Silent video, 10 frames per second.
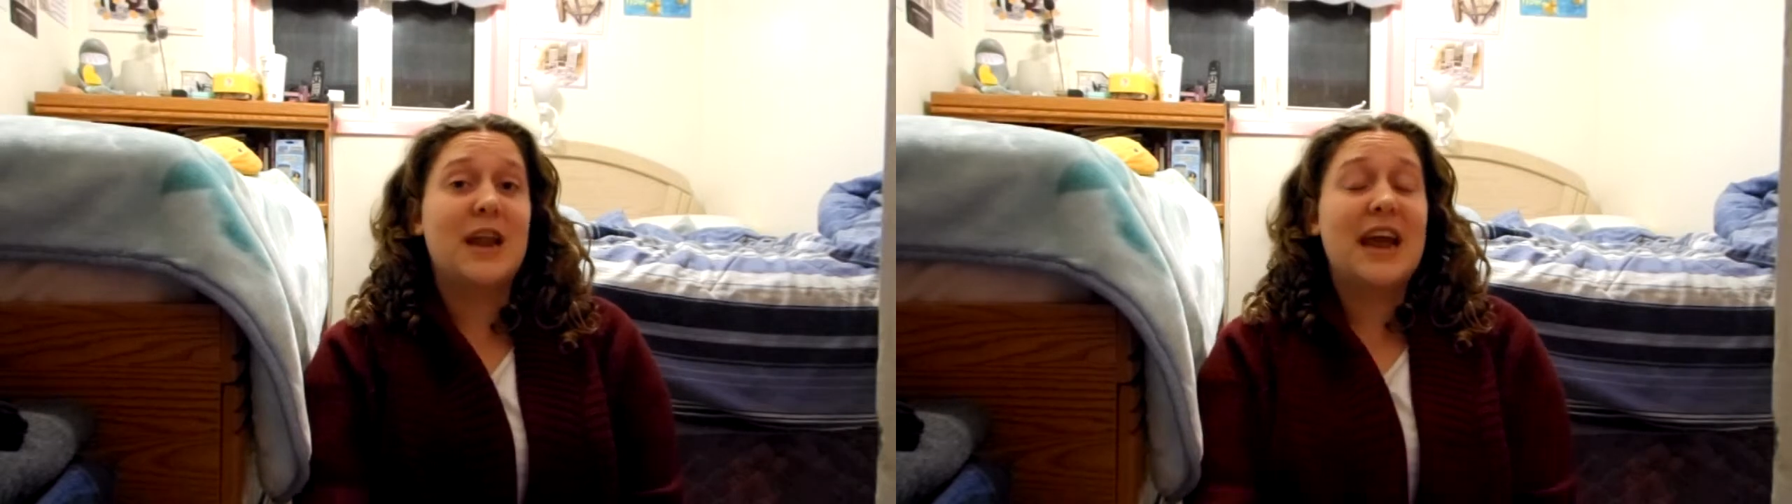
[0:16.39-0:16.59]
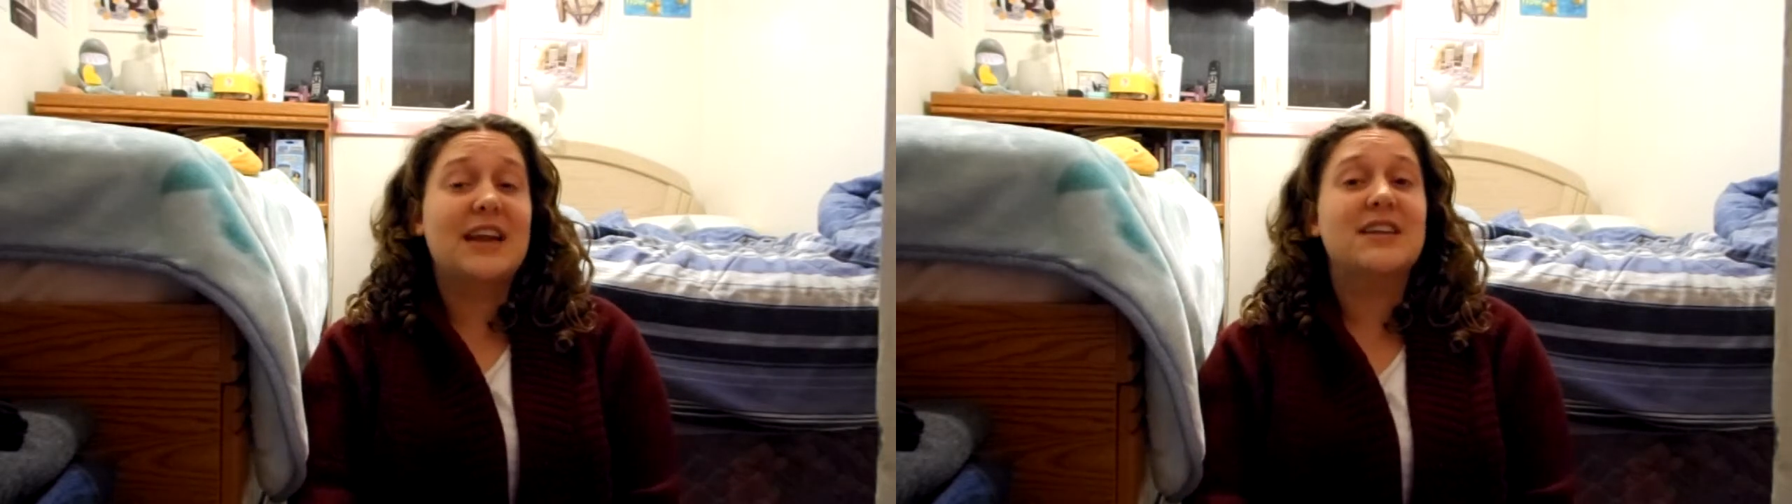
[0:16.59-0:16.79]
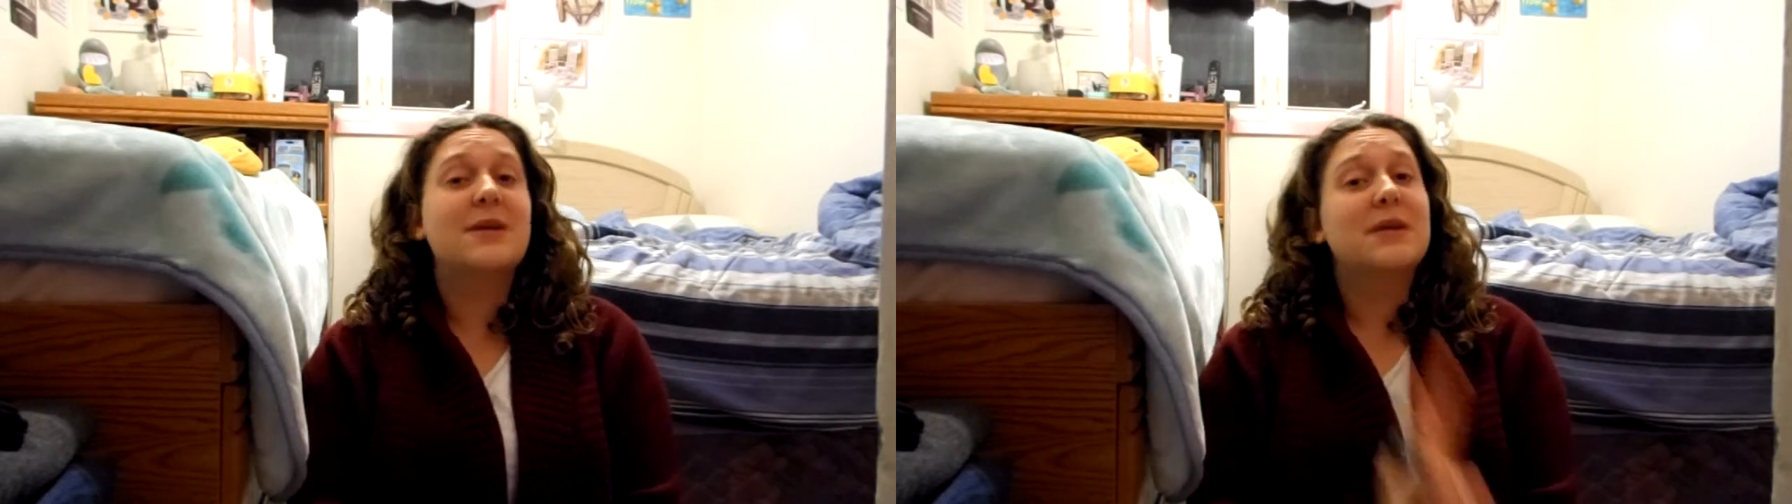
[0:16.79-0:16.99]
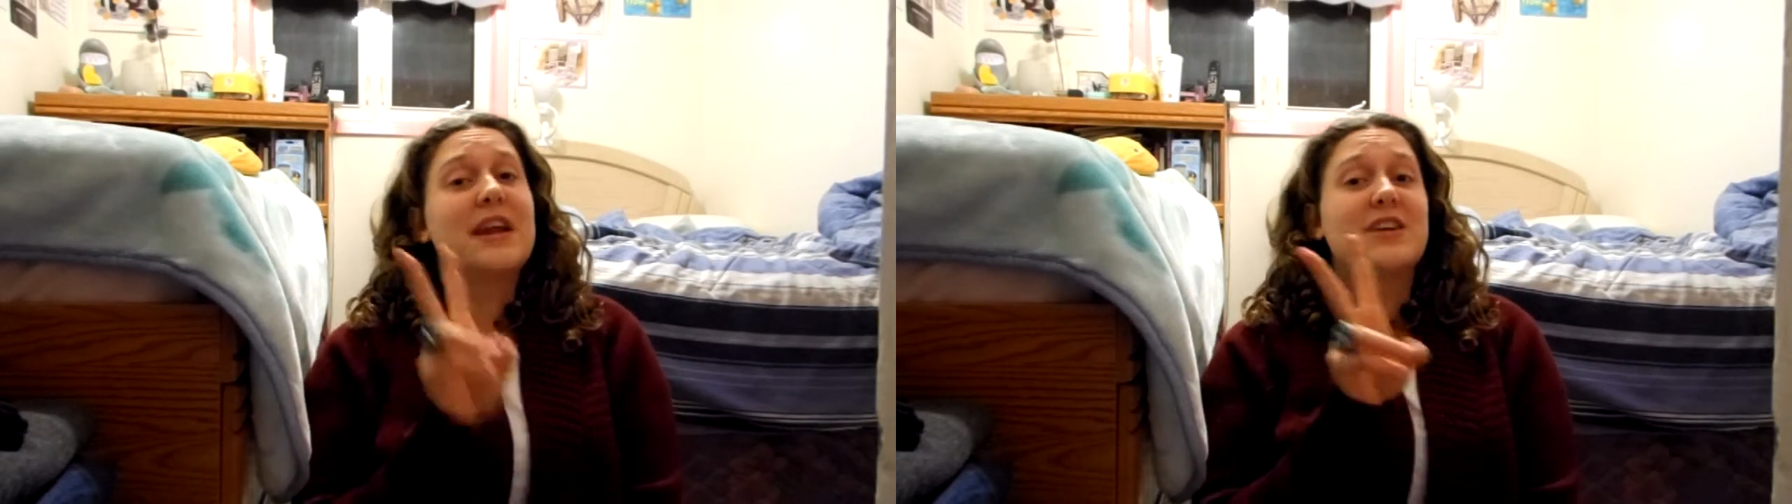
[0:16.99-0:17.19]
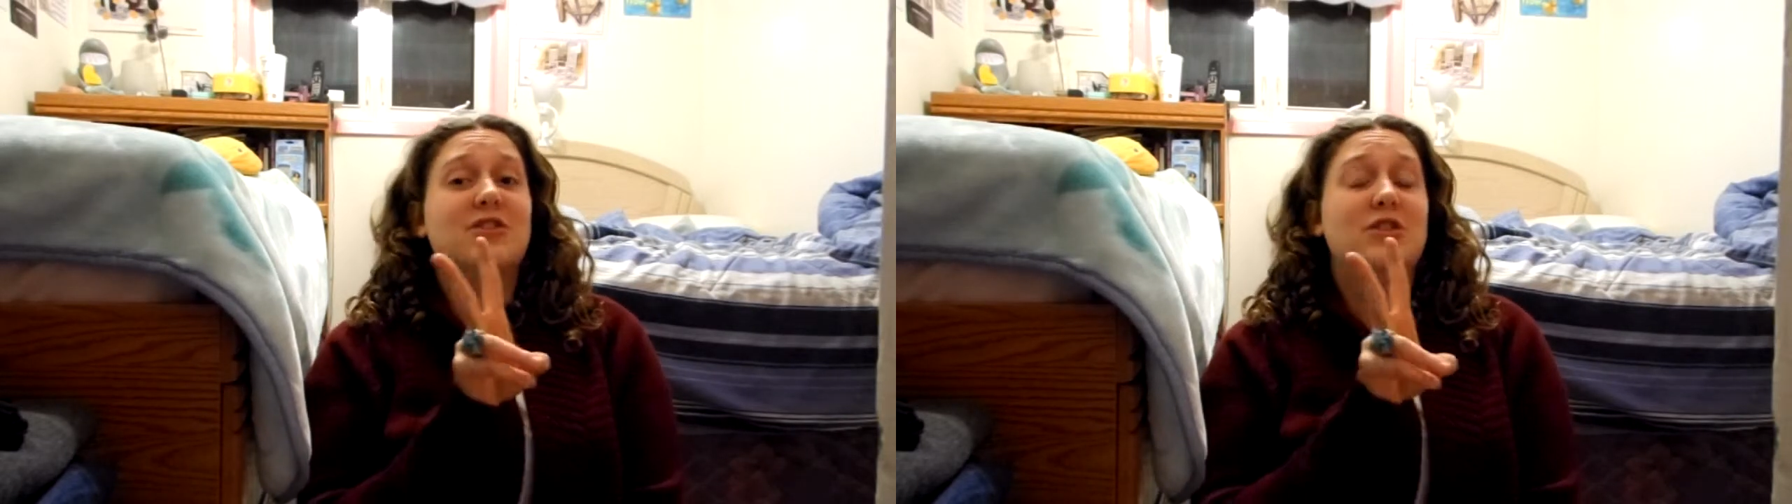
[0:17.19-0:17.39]
but I ended up
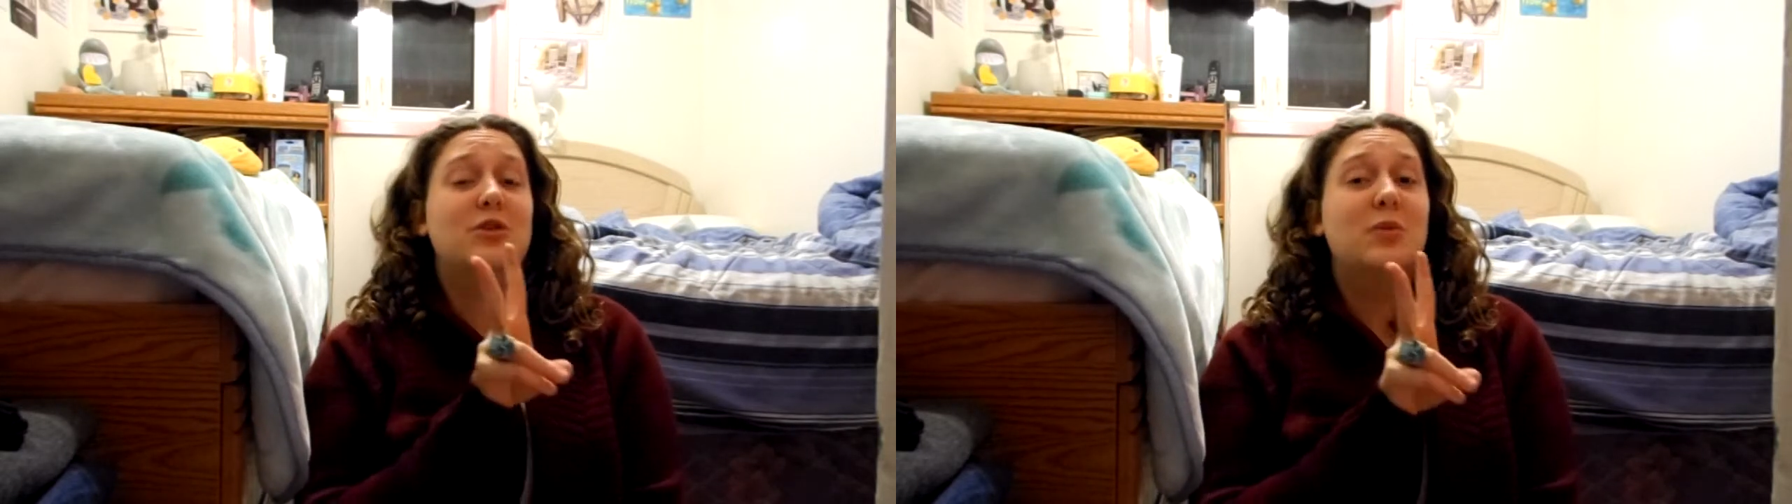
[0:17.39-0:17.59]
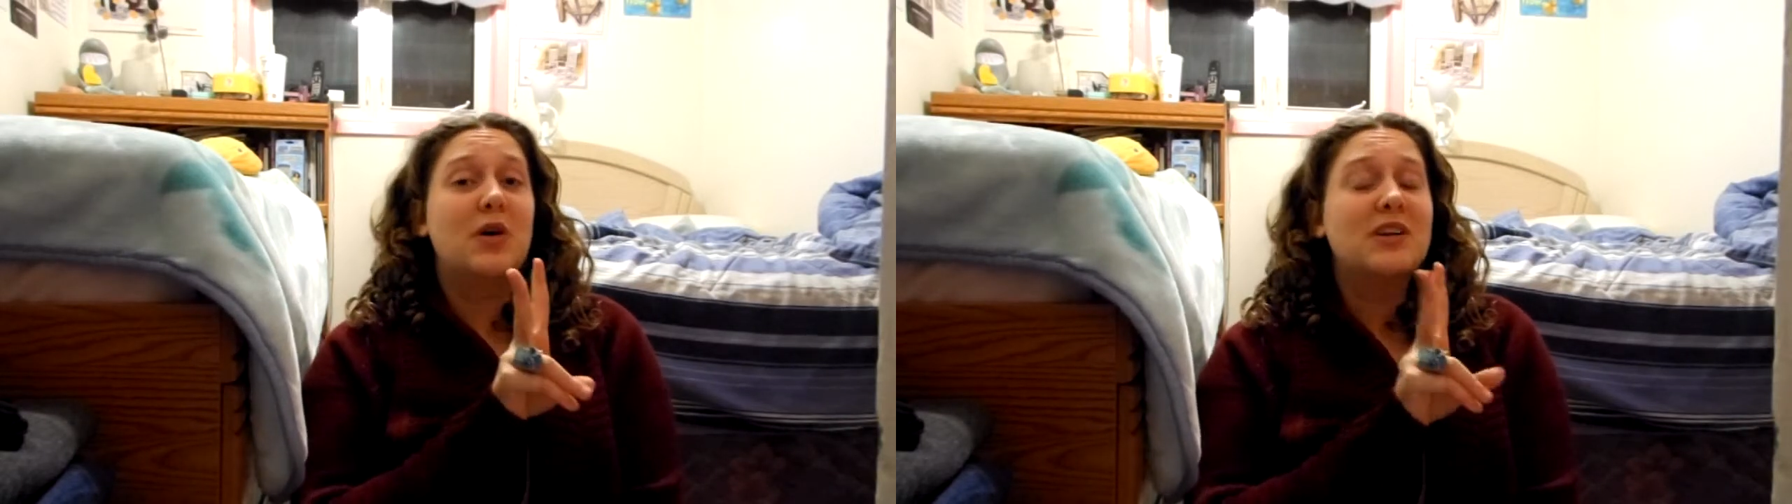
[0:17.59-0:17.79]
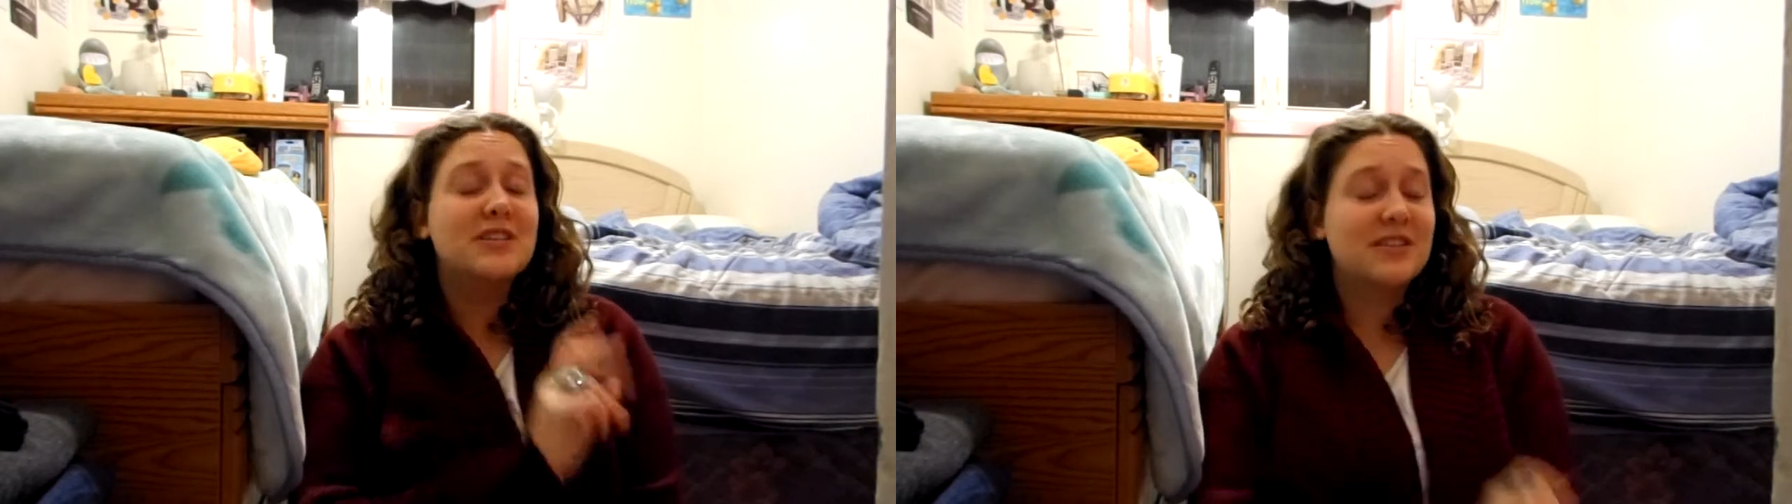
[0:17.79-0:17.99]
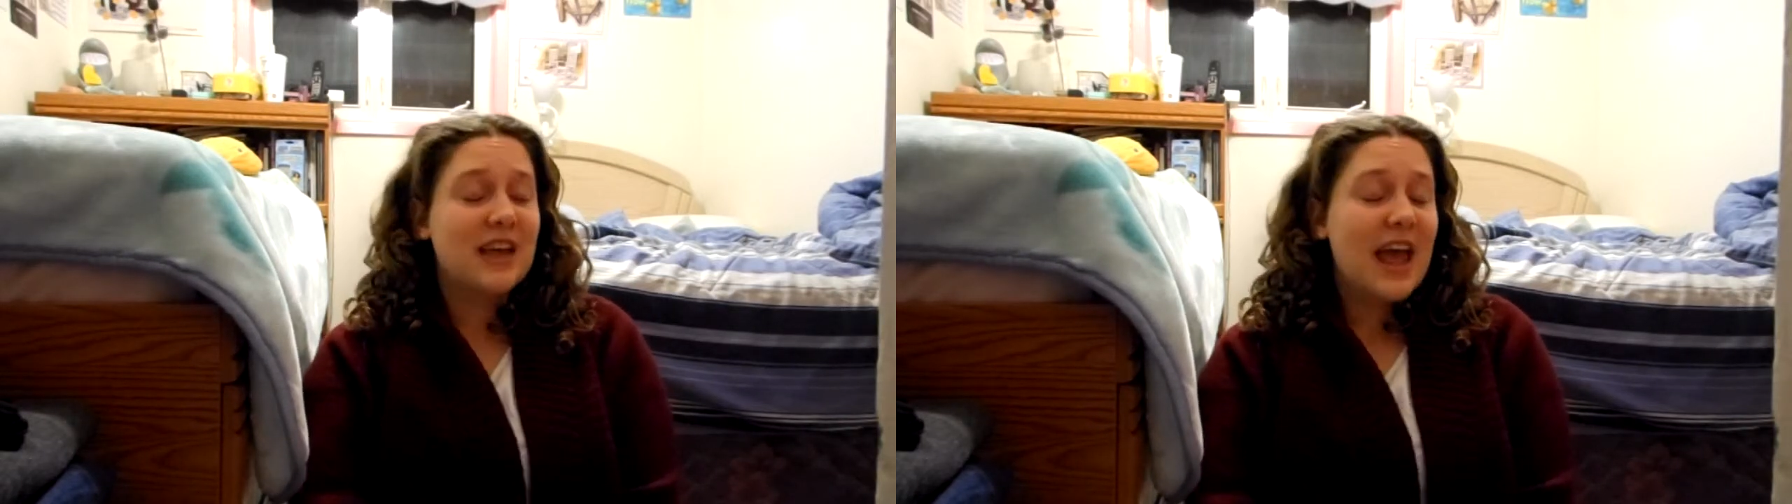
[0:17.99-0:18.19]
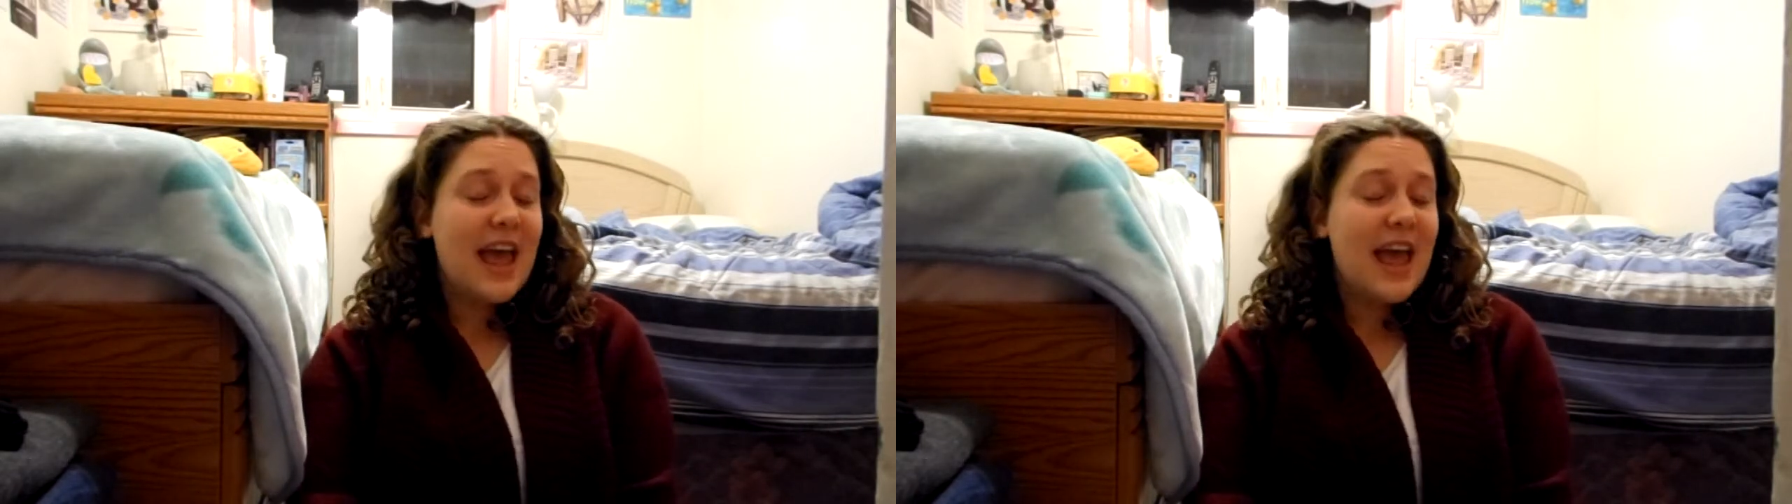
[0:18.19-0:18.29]
getting two books,